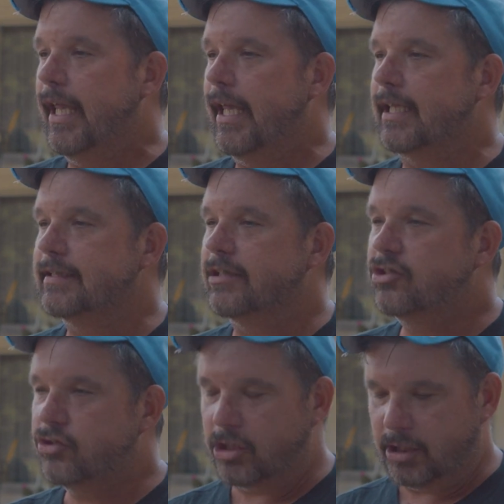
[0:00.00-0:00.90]
And I said,
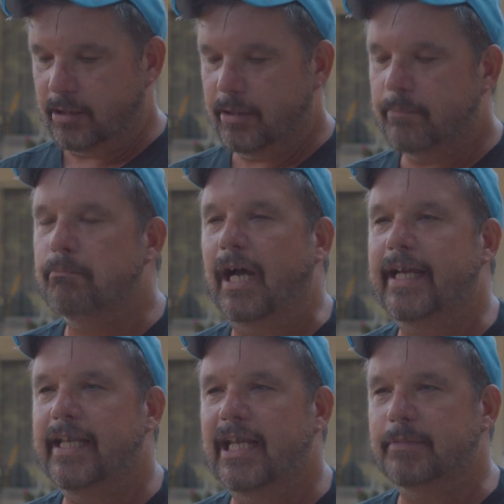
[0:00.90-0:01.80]
Sir, my
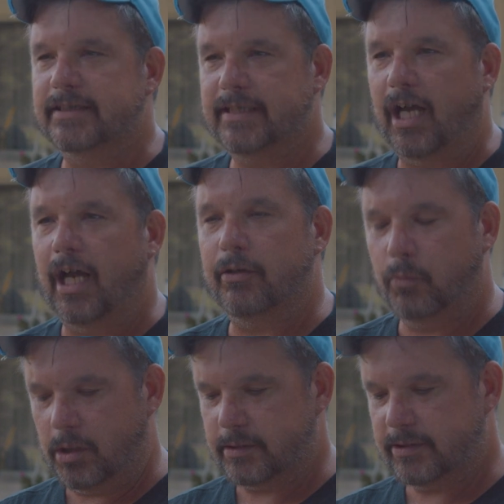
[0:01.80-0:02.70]
name is Todd
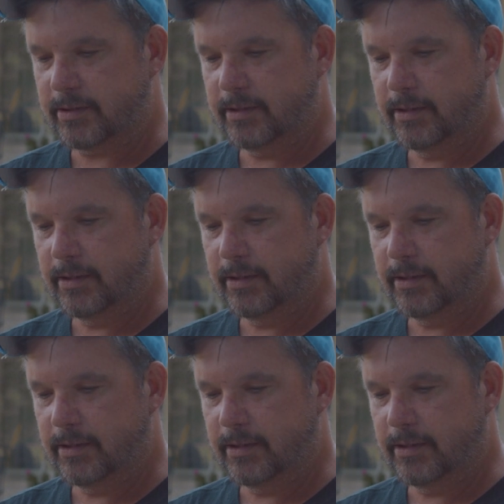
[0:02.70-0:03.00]
Wirtz.